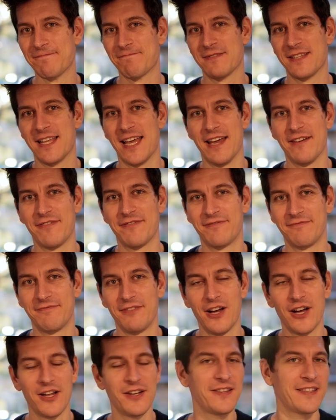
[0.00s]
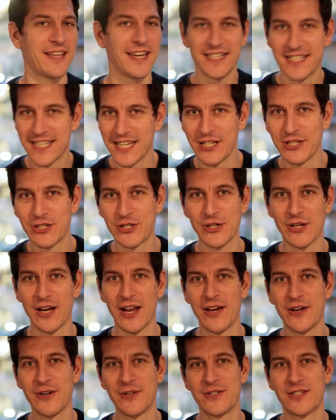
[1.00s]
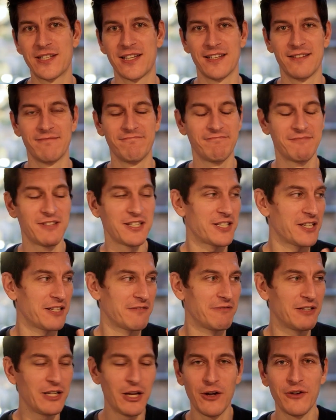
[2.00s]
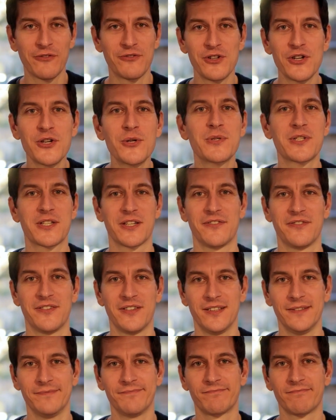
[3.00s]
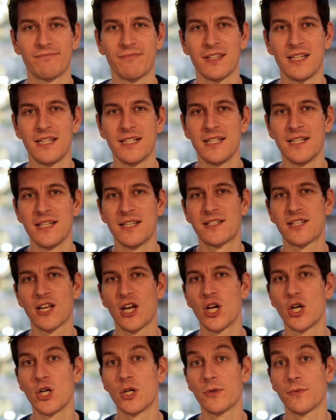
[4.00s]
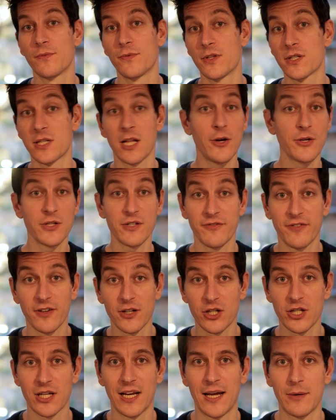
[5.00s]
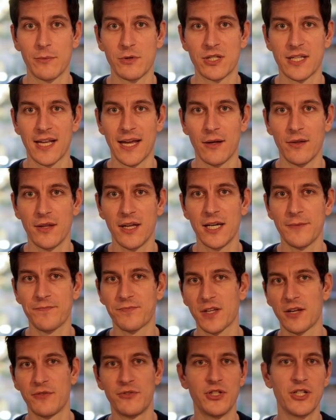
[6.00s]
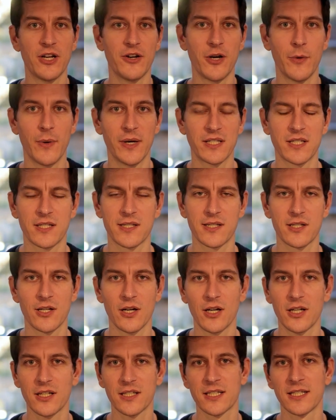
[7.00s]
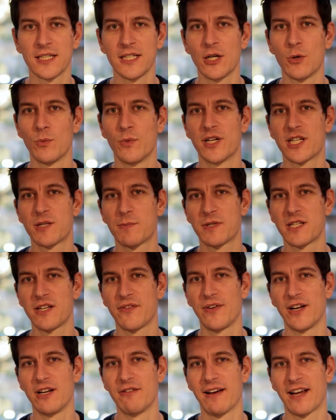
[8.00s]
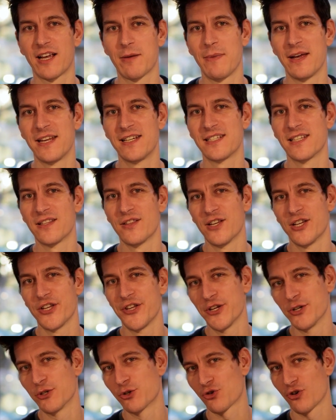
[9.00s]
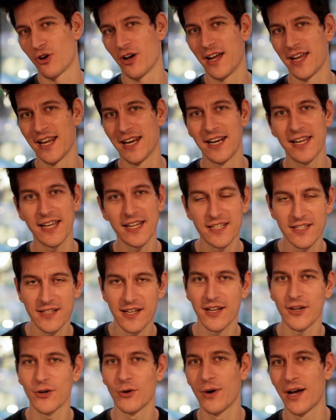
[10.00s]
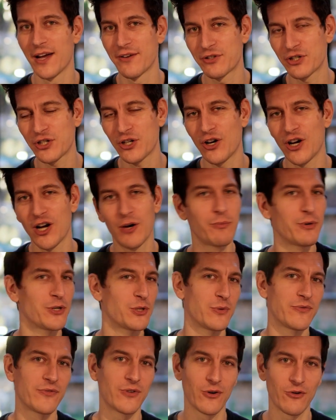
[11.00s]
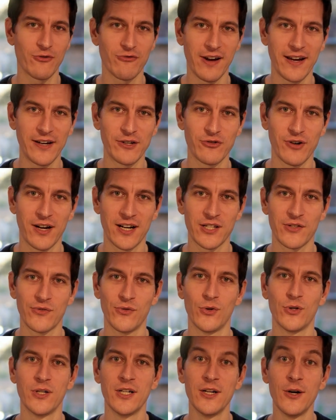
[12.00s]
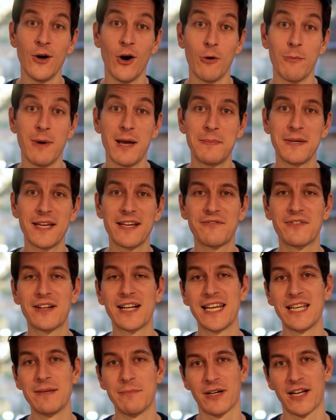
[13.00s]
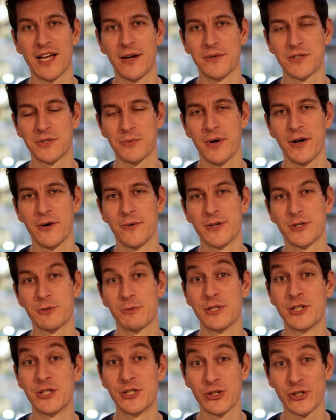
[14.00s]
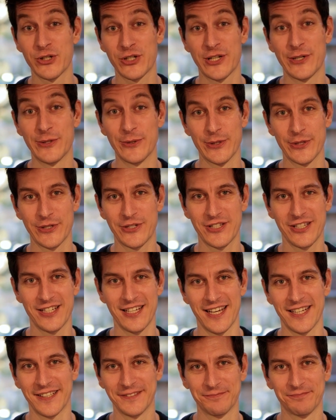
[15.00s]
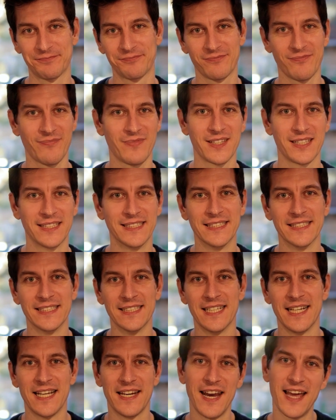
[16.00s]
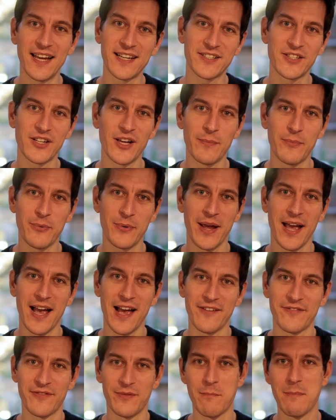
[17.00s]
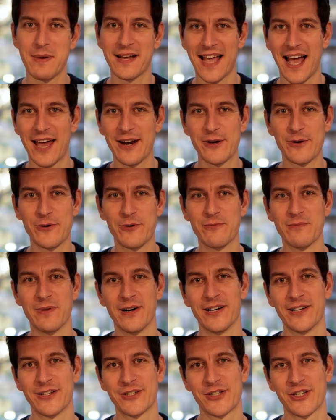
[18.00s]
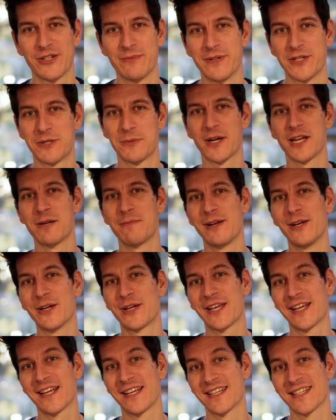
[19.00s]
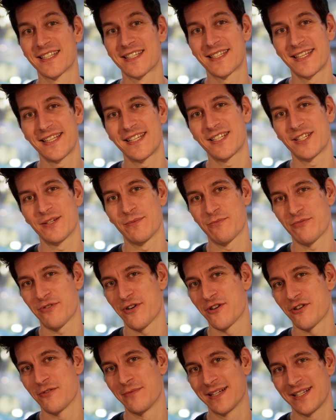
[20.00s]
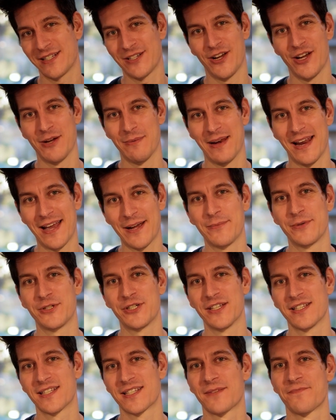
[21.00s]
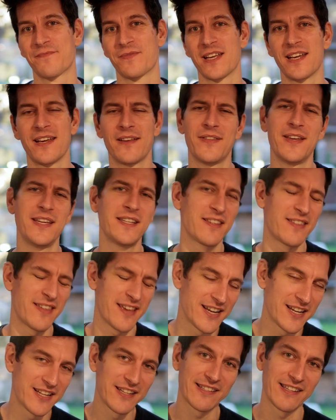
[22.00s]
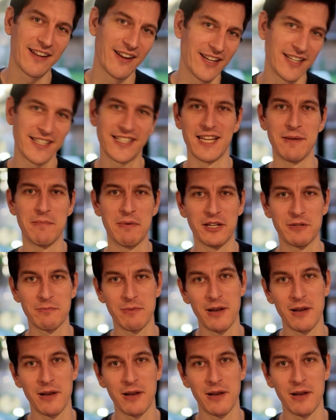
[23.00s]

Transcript: They're fun, they teach you loads, and there's a lot of new stuff in them. So there's loads of functional languages out there. If you don't know where to start, we're specifically recommending that you try Elixir or F Sharp, which we've got great tracks for, or maybe a Gleam ago as well, which we just launched today. Next up, we have Mechanical March, in which we're going to be looking at system programming type languages. These are things like C++